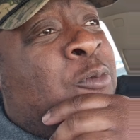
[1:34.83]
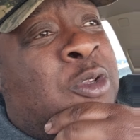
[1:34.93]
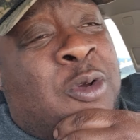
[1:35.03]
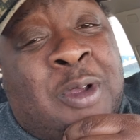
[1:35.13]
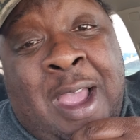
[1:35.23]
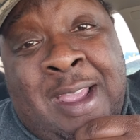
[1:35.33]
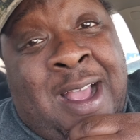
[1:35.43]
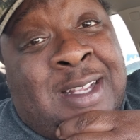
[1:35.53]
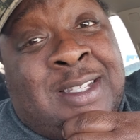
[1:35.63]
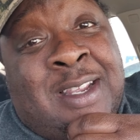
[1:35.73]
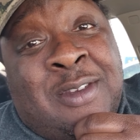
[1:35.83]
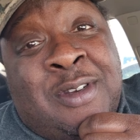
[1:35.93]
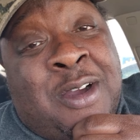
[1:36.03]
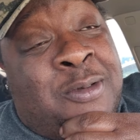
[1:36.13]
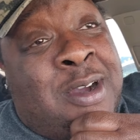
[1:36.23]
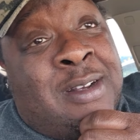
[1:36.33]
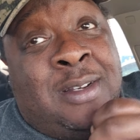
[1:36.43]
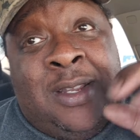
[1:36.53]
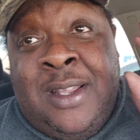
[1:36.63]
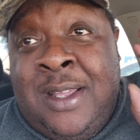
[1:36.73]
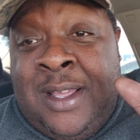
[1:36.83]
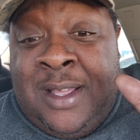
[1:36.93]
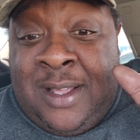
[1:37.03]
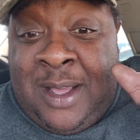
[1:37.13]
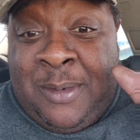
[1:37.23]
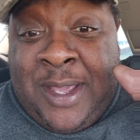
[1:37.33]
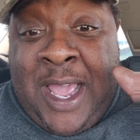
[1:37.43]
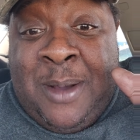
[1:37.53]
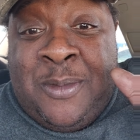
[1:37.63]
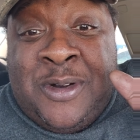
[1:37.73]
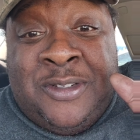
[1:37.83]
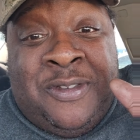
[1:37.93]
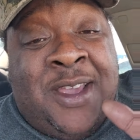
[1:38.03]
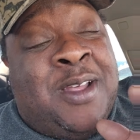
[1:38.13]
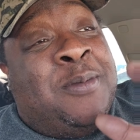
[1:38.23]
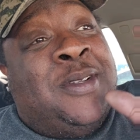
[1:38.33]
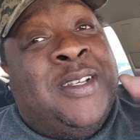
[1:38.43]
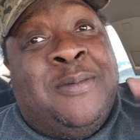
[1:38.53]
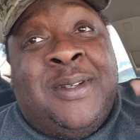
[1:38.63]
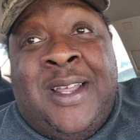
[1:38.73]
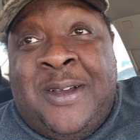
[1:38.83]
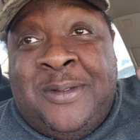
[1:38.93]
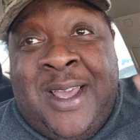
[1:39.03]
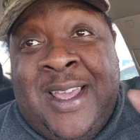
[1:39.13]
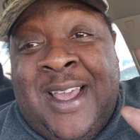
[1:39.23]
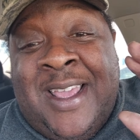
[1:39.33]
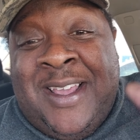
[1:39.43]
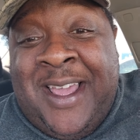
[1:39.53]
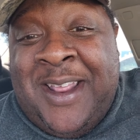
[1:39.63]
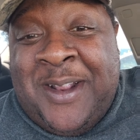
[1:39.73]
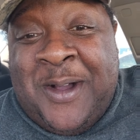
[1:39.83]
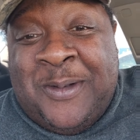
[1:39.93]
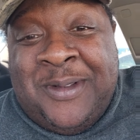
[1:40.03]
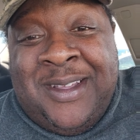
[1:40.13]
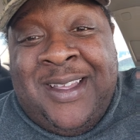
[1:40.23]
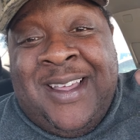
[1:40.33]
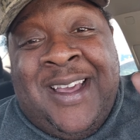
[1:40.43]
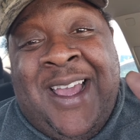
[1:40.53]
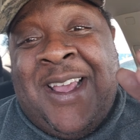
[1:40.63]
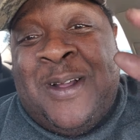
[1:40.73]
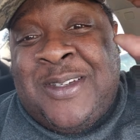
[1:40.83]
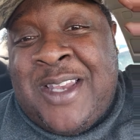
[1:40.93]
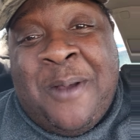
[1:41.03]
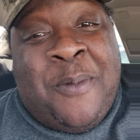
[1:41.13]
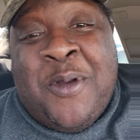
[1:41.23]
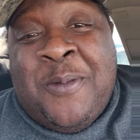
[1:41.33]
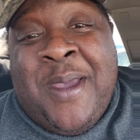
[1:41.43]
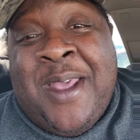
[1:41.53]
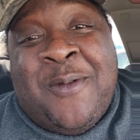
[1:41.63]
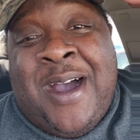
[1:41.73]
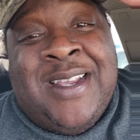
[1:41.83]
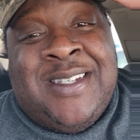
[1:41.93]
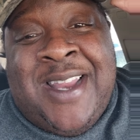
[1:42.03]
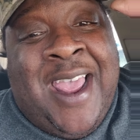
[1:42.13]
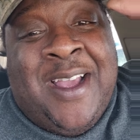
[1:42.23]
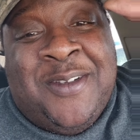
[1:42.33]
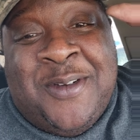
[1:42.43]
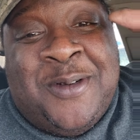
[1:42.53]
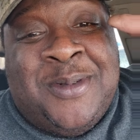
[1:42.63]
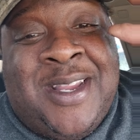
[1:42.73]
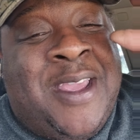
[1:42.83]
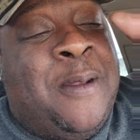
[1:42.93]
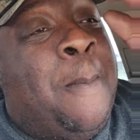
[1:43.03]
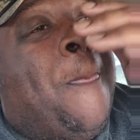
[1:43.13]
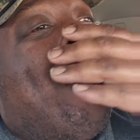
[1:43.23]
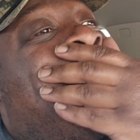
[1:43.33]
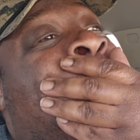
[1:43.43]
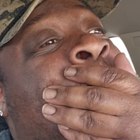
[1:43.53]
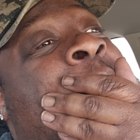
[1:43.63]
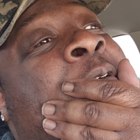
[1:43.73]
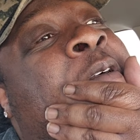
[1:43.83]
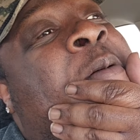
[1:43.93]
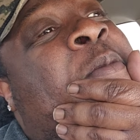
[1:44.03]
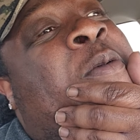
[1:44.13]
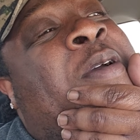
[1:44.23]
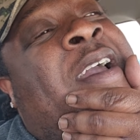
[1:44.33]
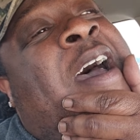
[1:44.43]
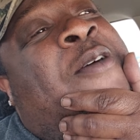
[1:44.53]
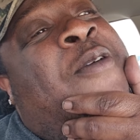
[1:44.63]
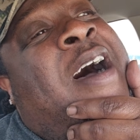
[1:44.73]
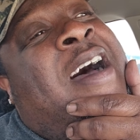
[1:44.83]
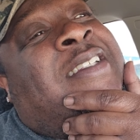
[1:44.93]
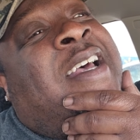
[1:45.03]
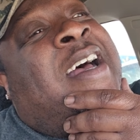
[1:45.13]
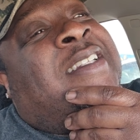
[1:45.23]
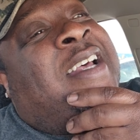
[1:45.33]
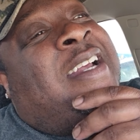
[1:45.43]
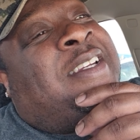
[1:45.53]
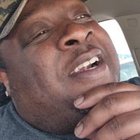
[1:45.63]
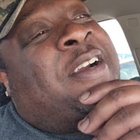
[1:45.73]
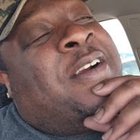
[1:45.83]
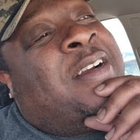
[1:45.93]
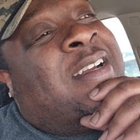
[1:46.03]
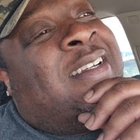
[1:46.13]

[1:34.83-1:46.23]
So I say, you know what? I'm a Cowboys fan. I'm gonna leave him alone. I, I, I ain't gonna, I ain't gonna stomp on a man while he's down. You know what I'm saying? But we got a wise eyes out there.